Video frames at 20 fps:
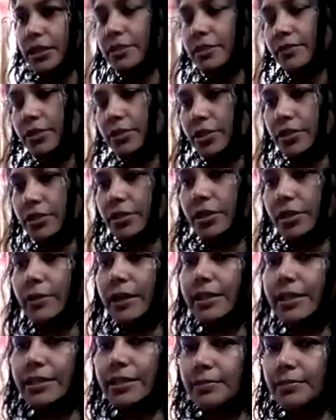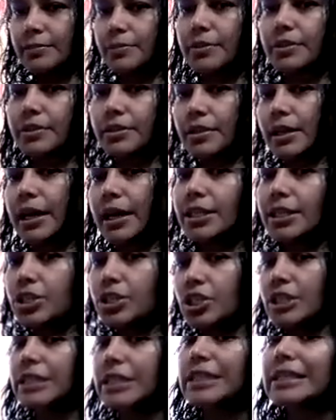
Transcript: things which is required is the personal hygiene,